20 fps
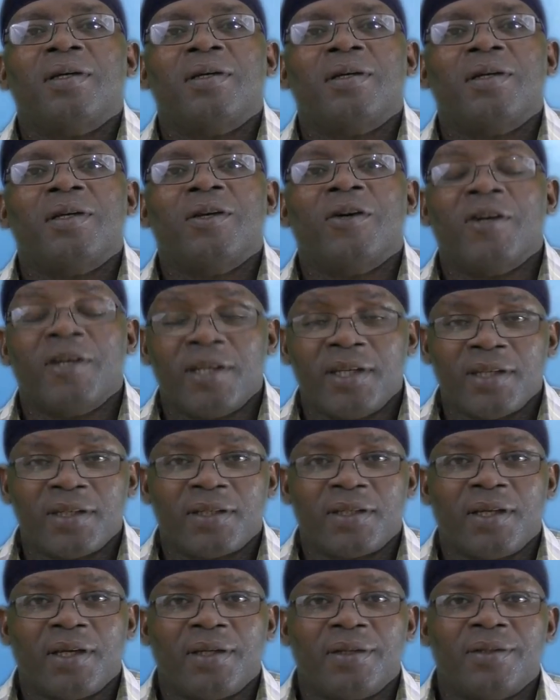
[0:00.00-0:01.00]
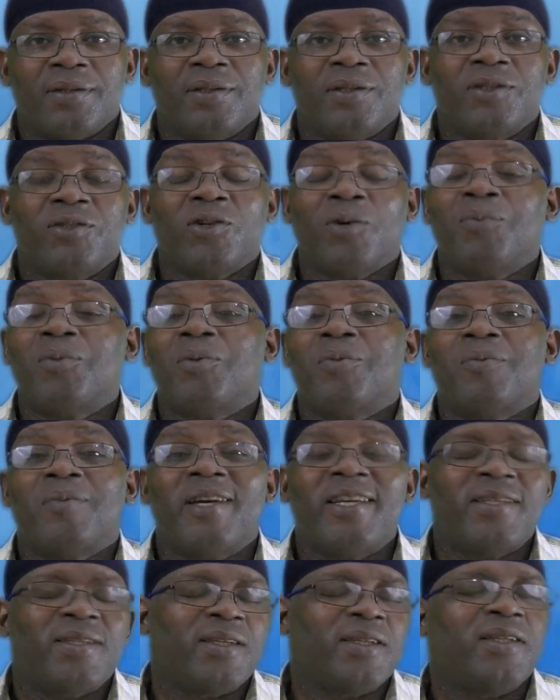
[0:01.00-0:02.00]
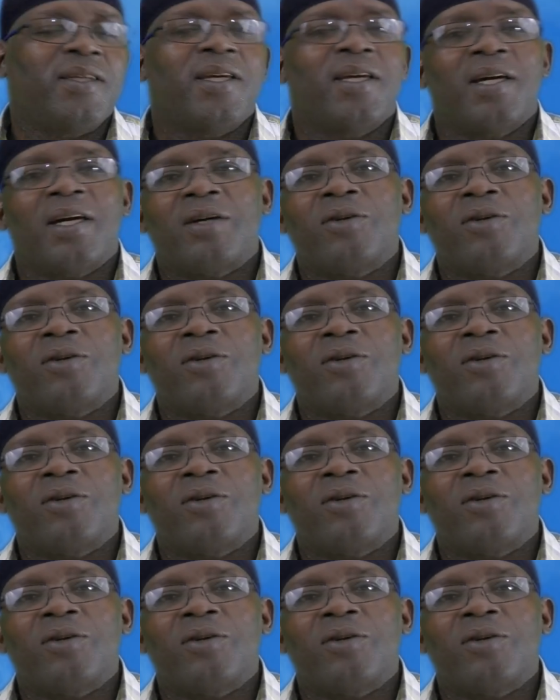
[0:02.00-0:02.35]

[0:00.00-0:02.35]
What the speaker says: You understand? Some people might say, yeah,